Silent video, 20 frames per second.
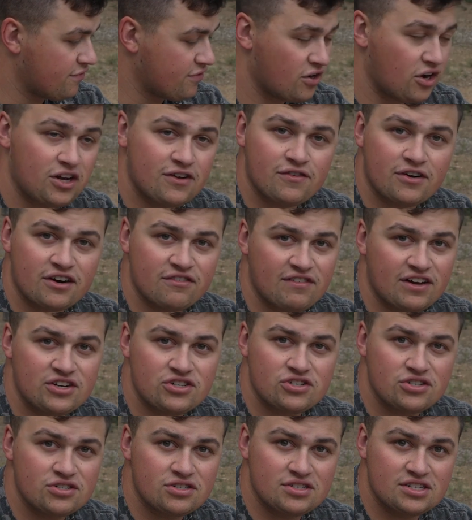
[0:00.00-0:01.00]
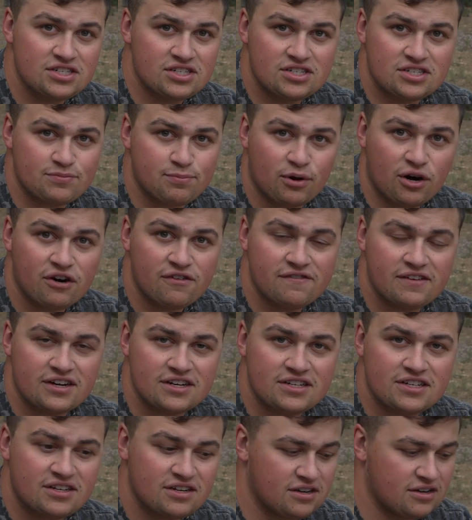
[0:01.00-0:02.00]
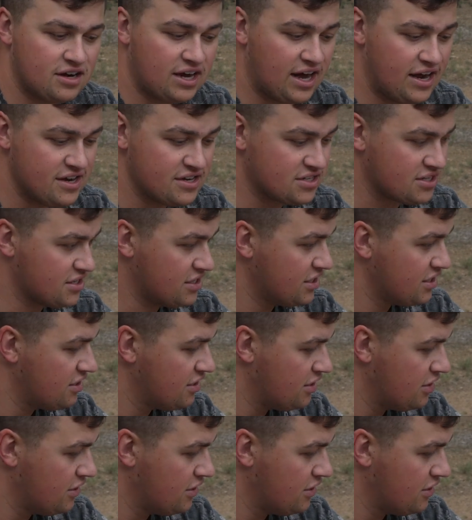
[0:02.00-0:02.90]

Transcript: for all of our adventures, this is perfect, honestly.